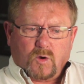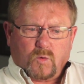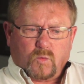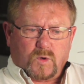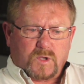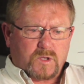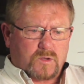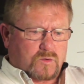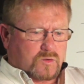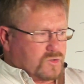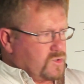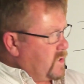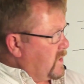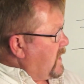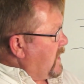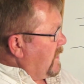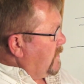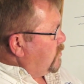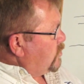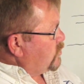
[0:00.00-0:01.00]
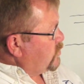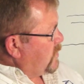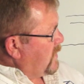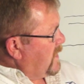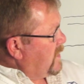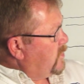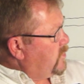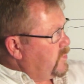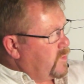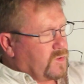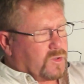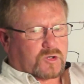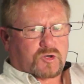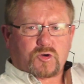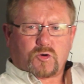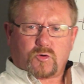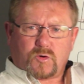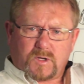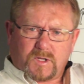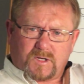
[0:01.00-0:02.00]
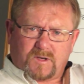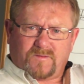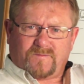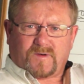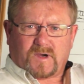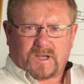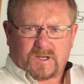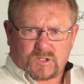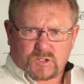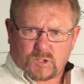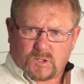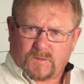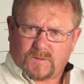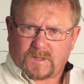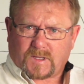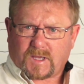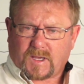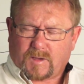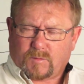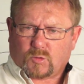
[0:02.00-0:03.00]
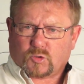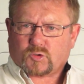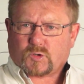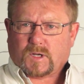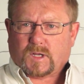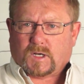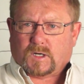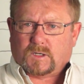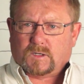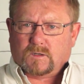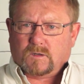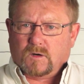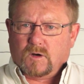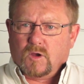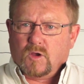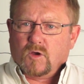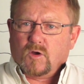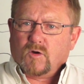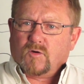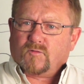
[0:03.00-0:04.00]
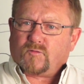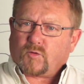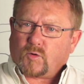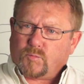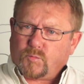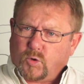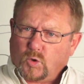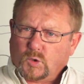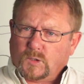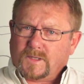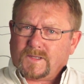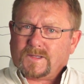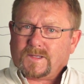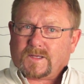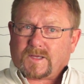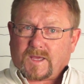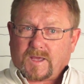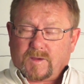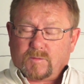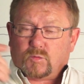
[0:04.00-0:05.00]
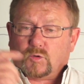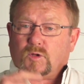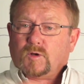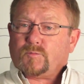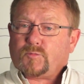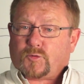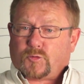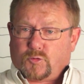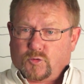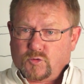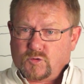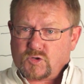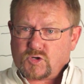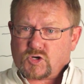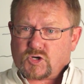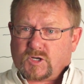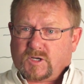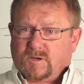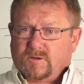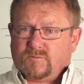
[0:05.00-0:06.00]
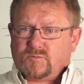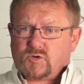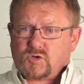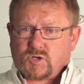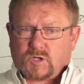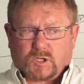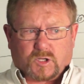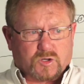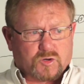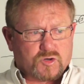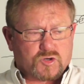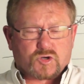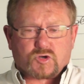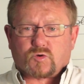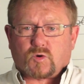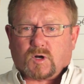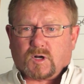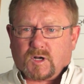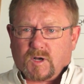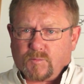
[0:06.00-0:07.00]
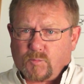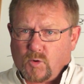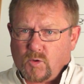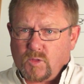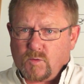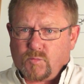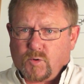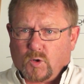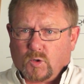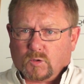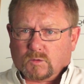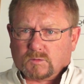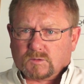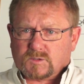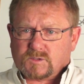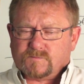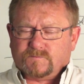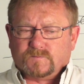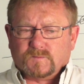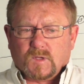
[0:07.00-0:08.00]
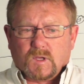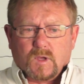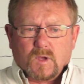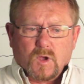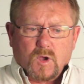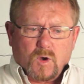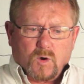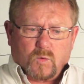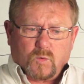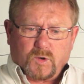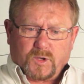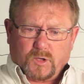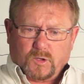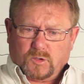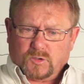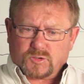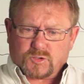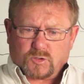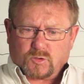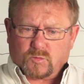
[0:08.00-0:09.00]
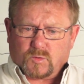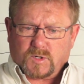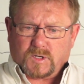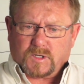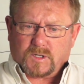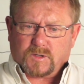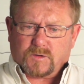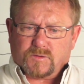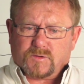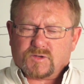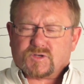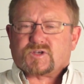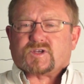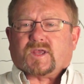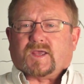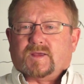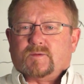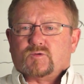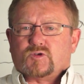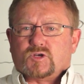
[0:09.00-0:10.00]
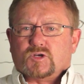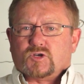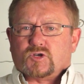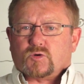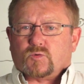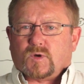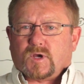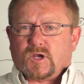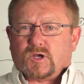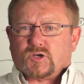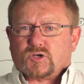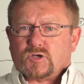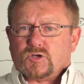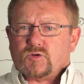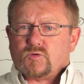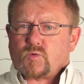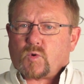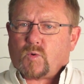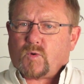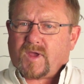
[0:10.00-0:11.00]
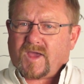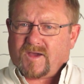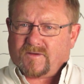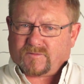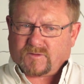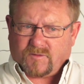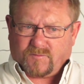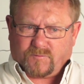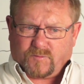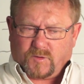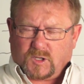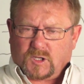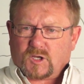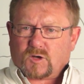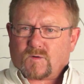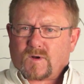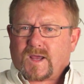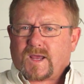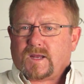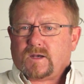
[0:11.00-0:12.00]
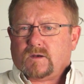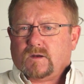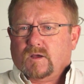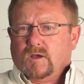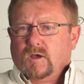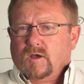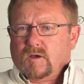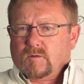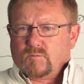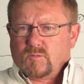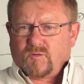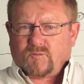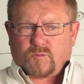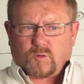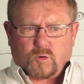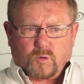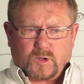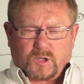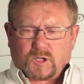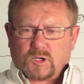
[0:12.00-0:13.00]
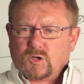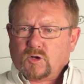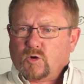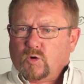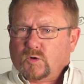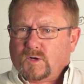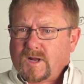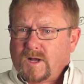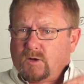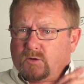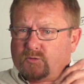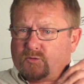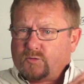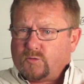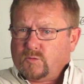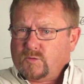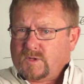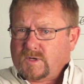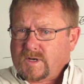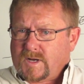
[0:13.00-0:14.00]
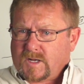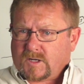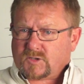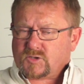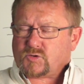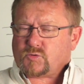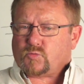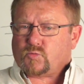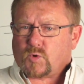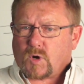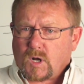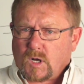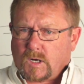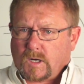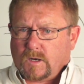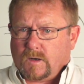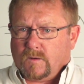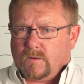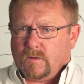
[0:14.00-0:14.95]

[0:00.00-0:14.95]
We use the cable trailer and the turning device on the cable trailer for pulling the cable up through the shivs to get it strung up on the poles. We also run into the same situations where we have to figure eight before we can go down through the next run.